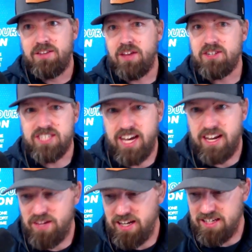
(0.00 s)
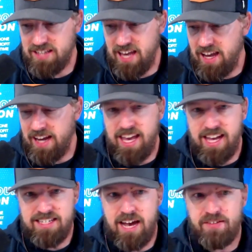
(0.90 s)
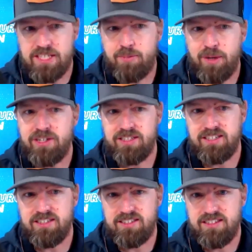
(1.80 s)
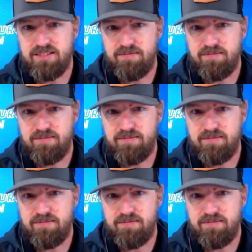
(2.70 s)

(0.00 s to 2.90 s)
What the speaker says: the other side of it is AI can't have experiences.